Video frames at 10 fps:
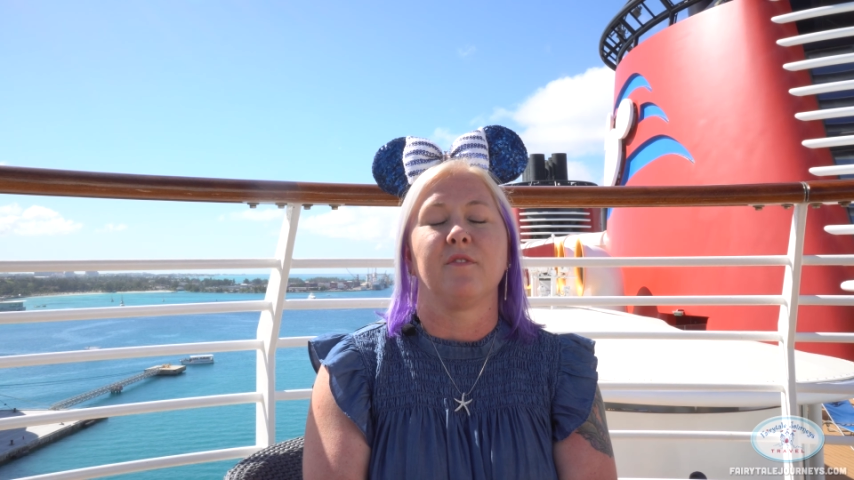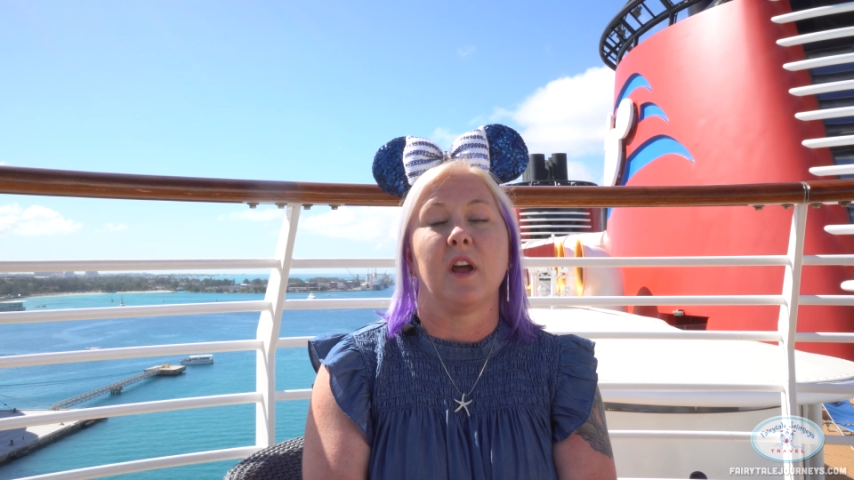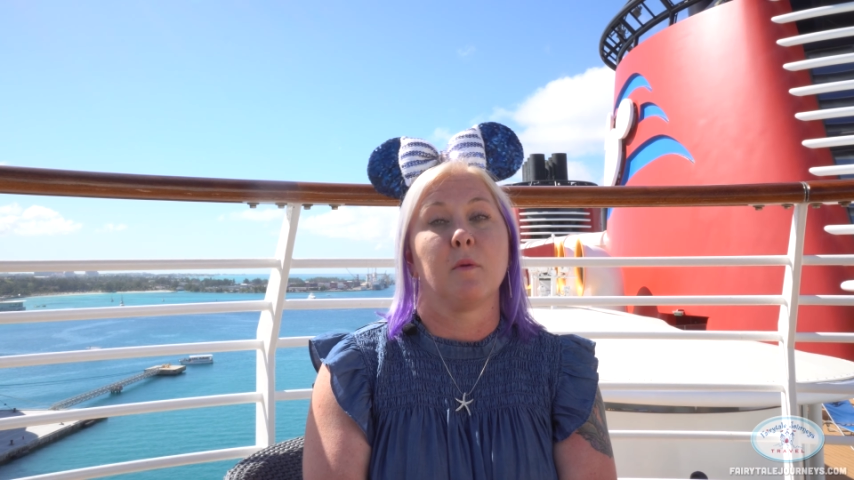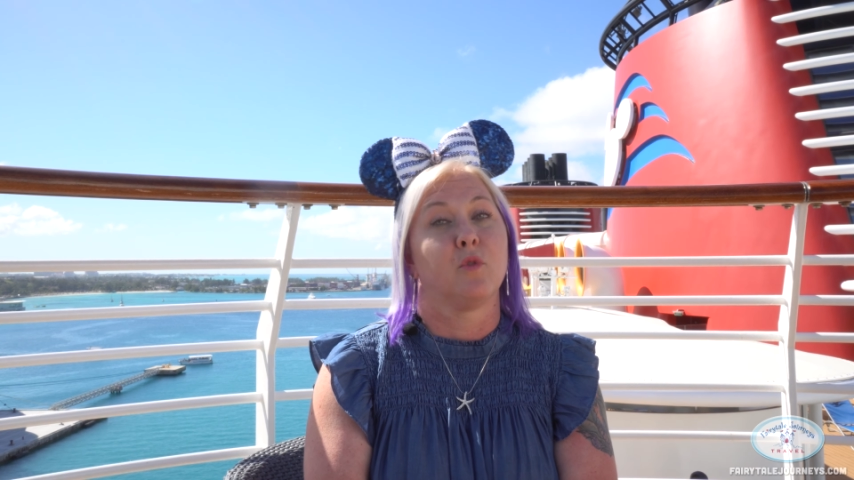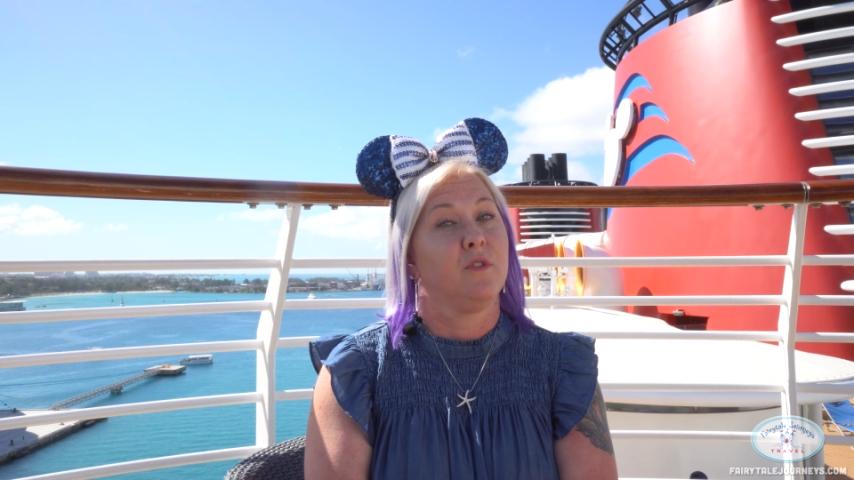if
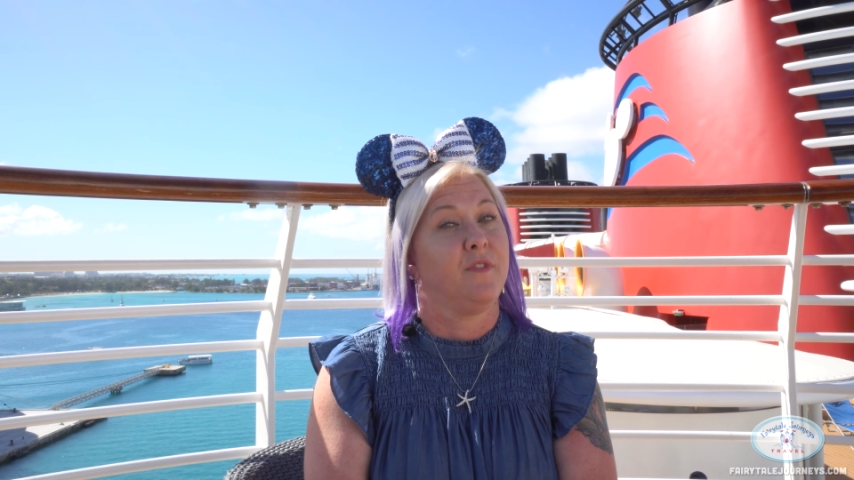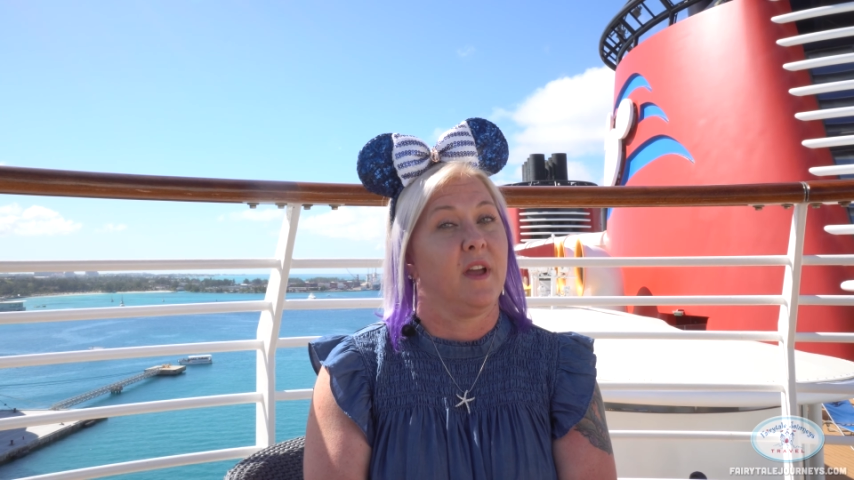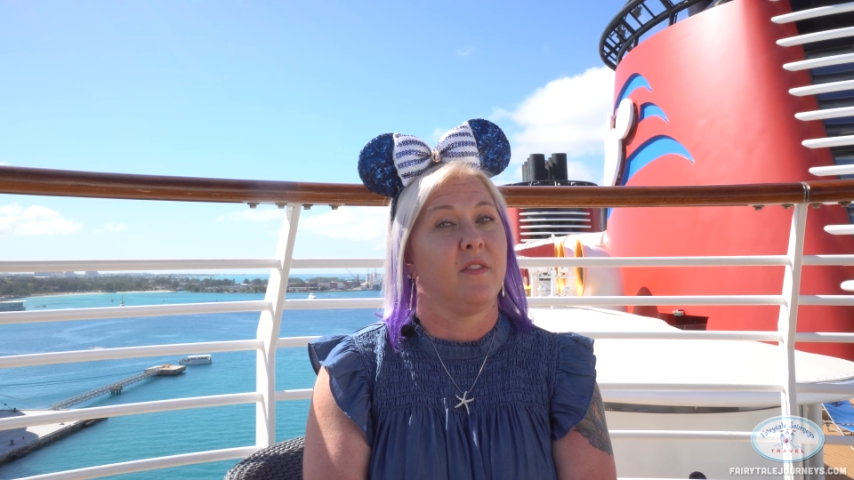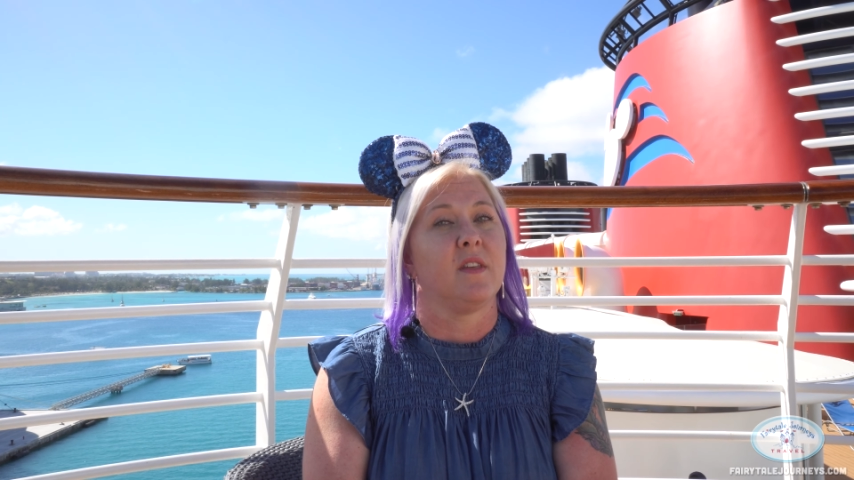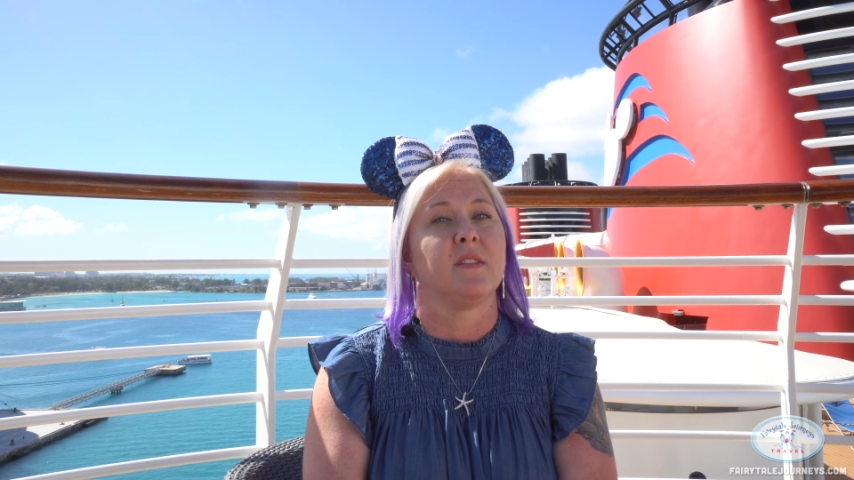not more
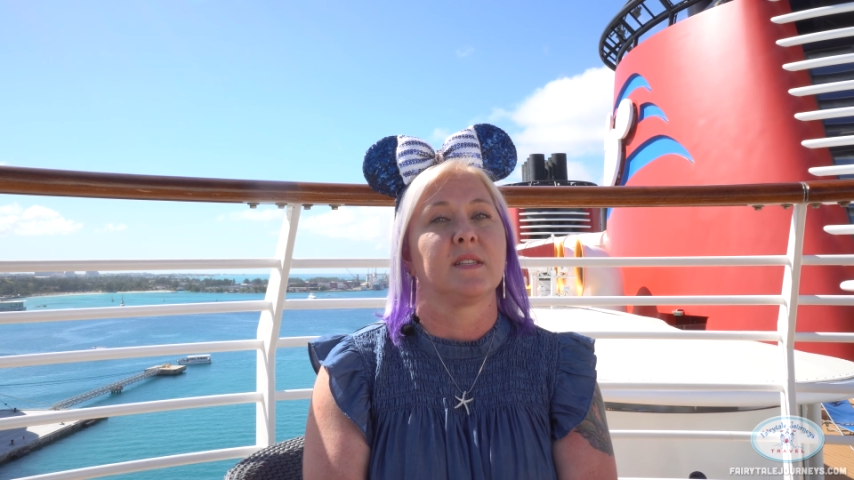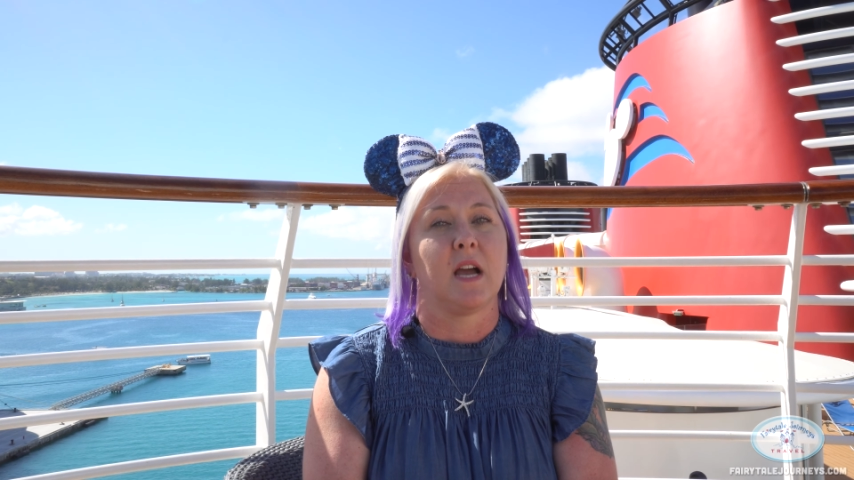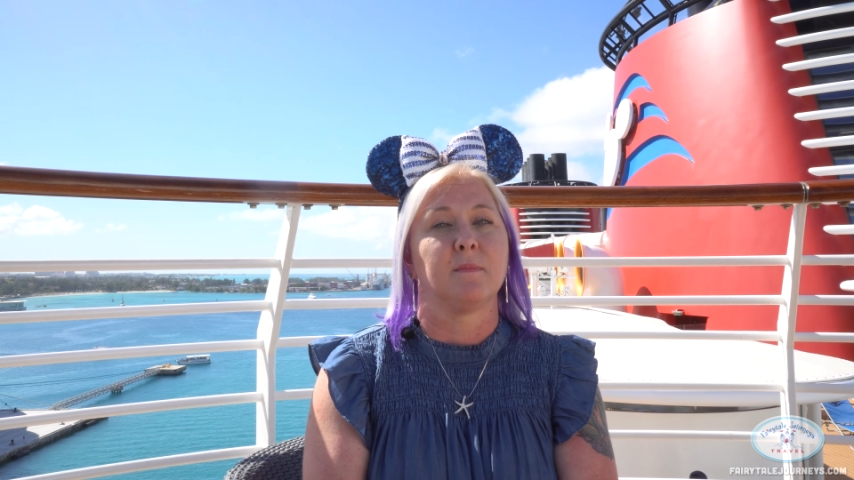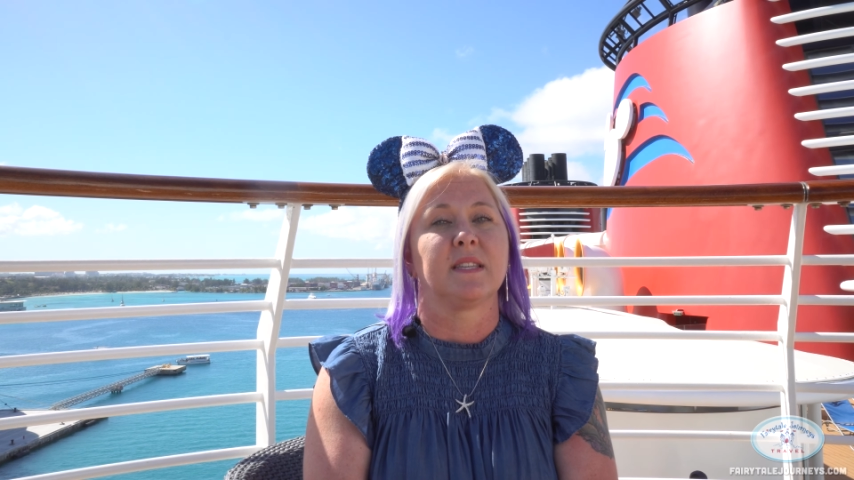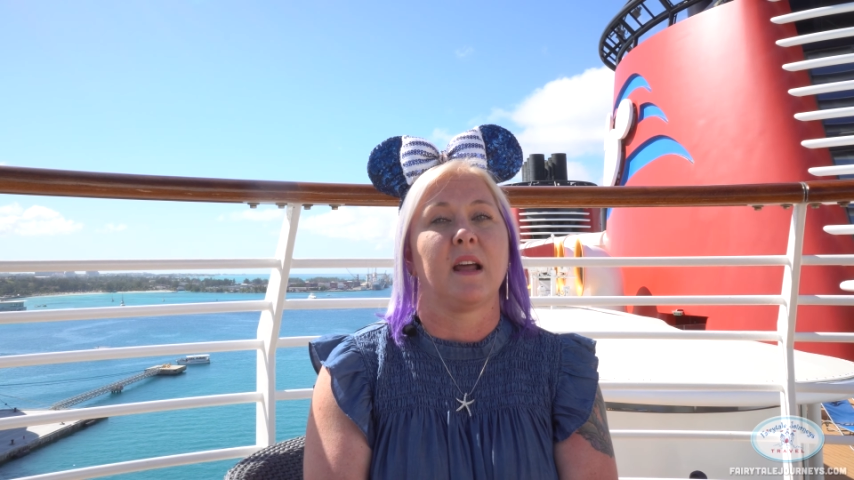fun, than the times